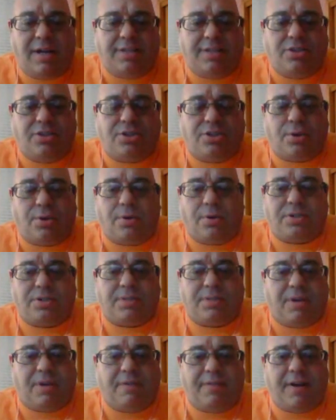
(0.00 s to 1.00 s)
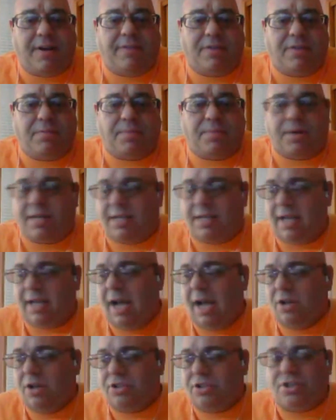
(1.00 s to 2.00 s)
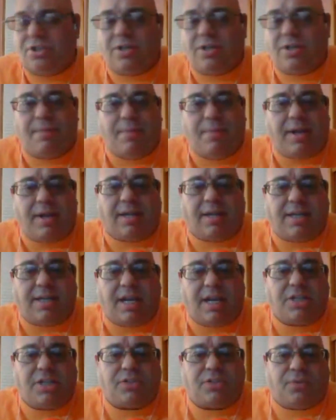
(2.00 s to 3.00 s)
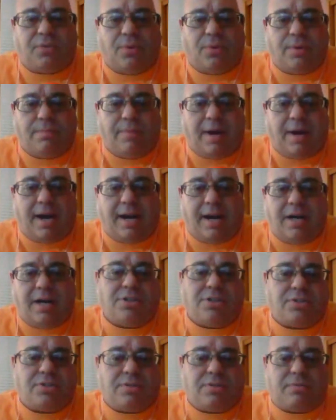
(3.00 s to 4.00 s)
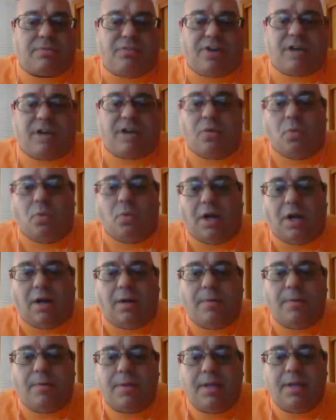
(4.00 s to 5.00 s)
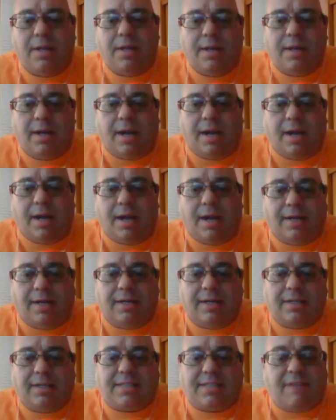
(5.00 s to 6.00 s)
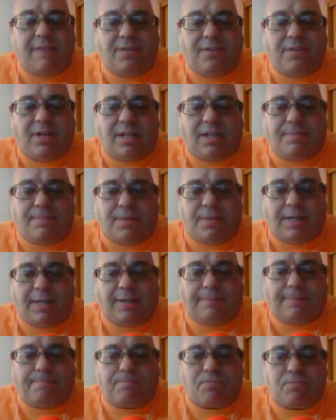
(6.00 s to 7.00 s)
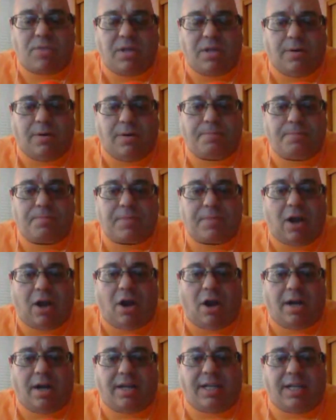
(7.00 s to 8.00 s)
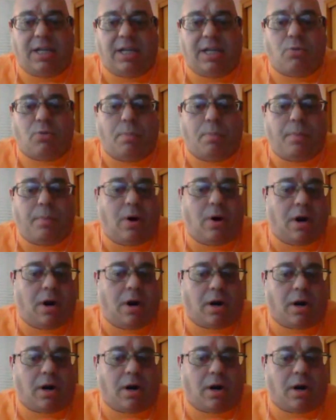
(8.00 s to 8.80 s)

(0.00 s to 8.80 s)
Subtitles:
and shoulders above everybody else. You can make a case for Myers very well. Definitely being, on equal par